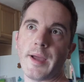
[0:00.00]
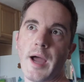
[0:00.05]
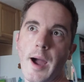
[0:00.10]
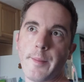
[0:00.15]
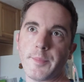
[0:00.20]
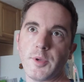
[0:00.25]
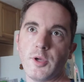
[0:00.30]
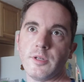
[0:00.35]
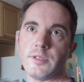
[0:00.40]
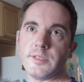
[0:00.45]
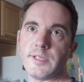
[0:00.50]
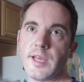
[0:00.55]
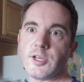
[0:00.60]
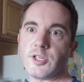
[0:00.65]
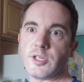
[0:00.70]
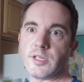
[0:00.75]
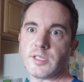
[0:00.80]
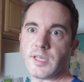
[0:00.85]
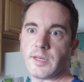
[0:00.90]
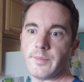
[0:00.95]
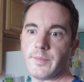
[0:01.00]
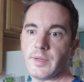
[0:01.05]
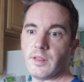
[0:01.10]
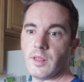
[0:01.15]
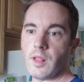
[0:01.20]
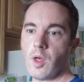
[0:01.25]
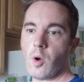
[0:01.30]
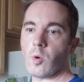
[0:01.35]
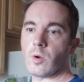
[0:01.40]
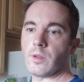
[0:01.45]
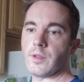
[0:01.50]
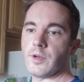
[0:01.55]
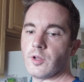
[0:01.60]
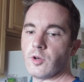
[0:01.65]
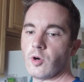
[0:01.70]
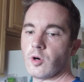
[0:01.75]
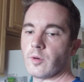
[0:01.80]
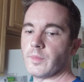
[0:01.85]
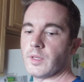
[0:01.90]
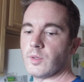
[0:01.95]
hop utilization is going to be lower than it
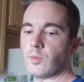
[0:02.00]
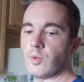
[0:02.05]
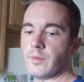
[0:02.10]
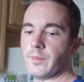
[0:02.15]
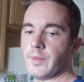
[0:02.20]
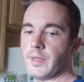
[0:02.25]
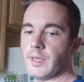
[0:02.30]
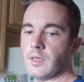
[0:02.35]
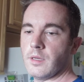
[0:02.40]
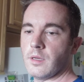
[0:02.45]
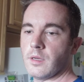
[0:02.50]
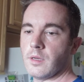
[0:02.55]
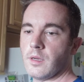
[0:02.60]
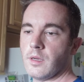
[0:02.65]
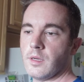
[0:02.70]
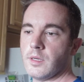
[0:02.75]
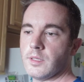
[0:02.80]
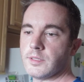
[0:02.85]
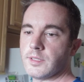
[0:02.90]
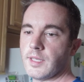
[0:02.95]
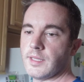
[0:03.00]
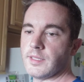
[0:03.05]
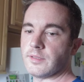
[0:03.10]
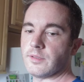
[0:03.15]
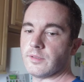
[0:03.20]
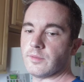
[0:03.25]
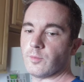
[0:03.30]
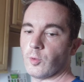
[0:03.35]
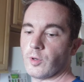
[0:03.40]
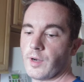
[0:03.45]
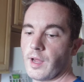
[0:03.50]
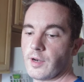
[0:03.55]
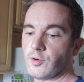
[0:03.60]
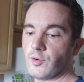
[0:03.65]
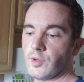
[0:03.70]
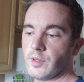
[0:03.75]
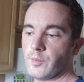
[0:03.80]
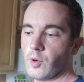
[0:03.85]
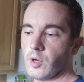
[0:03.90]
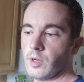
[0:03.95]
normally would be since we're not
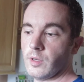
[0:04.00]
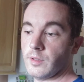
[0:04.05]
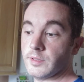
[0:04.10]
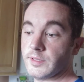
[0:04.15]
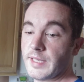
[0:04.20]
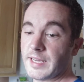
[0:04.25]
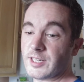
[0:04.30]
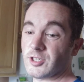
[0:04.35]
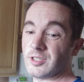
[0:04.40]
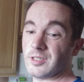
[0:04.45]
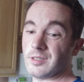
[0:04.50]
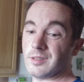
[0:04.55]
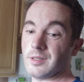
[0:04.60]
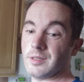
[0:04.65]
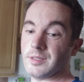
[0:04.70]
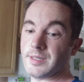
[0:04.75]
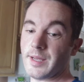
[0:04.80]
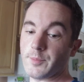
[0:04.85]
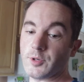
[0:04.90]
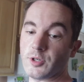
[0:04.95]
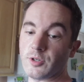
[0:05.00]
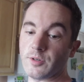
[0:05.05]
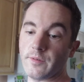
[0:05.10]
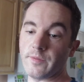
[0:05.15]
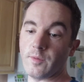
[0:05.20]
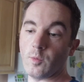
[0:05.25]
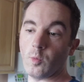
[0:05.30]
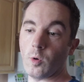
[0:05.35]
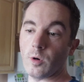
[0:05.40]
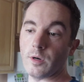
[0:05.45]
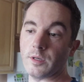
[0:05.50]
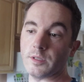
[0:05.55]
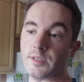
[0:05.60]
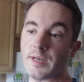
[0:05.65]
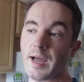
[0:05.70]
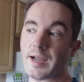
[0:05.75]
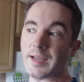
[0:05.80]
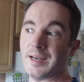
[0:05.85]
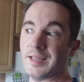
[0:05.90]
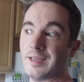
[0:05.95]
doing a boil. It's actually the temperature of the wort is
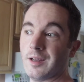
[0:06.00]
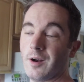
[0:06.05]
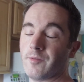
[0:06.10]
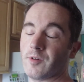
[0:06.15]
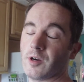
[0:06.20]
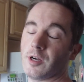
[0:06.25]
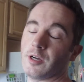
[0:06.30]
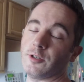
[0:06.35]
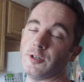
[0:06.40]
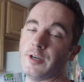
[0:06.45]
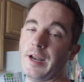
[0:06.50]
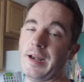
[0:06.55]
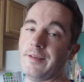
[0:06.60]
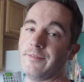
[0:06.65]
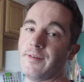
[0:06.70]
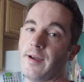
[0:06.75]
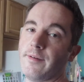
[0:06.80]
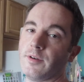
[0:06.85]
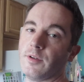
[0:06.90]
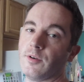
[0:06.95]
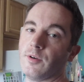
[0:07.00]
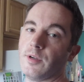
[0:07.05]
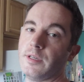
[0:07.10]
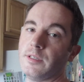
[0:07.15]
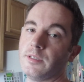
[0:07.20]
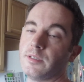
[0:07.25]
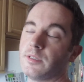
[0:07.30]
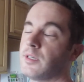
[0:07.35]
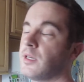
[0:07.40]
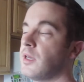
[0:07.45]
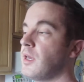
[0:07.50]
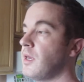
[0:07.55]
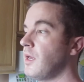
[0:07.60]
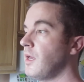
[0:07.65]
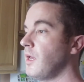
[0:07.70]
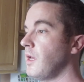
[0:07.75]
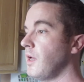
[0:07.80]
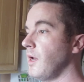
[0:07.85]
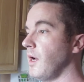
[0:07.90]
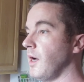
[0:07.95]
not going to get over 185 degrees.
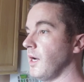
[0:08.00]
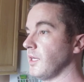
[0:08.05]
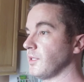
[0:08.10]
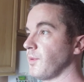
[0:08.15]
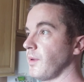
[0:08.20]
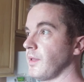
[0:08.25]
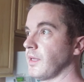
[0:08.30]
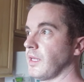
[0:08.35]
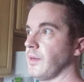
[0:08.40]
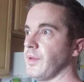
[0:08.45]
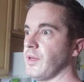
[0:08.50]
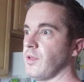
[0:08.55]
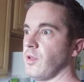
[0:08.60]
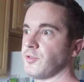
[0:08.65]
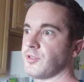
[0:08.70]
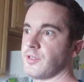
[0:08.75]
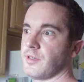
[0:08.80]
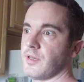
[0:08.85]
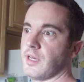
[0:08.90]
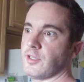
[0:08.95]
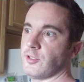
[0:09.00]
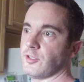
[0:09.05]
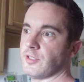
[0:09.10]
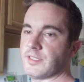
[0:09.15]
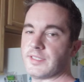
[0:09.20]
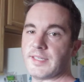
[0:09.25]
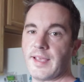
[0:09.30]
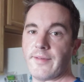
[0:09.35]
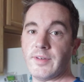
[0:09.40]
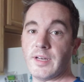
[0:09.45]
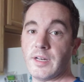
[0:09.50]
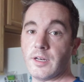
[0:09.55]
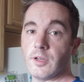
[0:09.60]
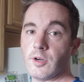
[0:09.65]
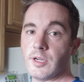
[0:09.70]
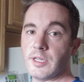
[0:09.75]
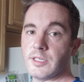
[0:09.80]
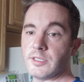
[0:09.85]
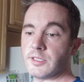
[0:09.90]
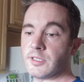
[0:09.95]
It's probably be closer to 170
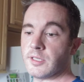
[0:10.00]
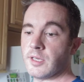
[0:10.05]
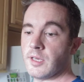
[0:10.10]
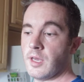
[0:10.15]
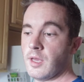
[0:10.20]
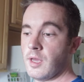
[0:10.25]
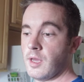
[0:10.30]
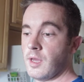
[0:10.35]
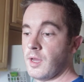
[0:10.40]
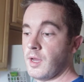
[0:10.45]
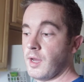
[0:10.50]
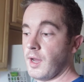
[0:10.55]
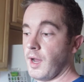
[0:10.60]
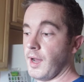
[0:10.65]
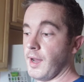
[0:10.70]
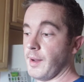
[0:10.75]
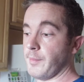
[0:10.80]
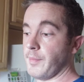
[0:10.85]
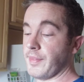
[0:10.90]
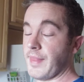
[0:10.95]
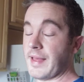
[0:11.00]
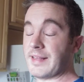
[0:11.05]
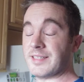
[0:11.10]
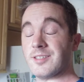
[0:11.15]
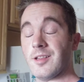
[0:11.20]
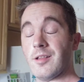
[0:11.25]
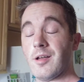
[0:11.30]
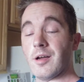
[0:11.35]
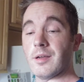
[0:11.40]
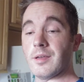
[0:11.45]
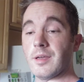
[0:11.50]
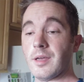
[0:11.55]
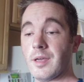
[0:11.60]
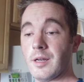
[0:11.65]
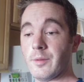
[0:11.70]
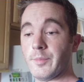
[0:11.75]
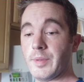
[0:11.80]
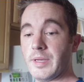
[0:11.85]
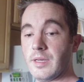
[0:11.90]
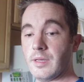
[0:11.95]
degrees, but that's long.
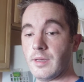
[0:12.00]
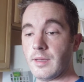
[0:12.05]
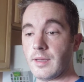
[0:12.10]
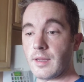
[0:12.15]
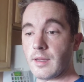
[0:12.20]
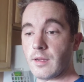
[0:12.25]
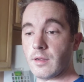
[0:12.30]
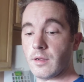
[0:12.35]
It'll be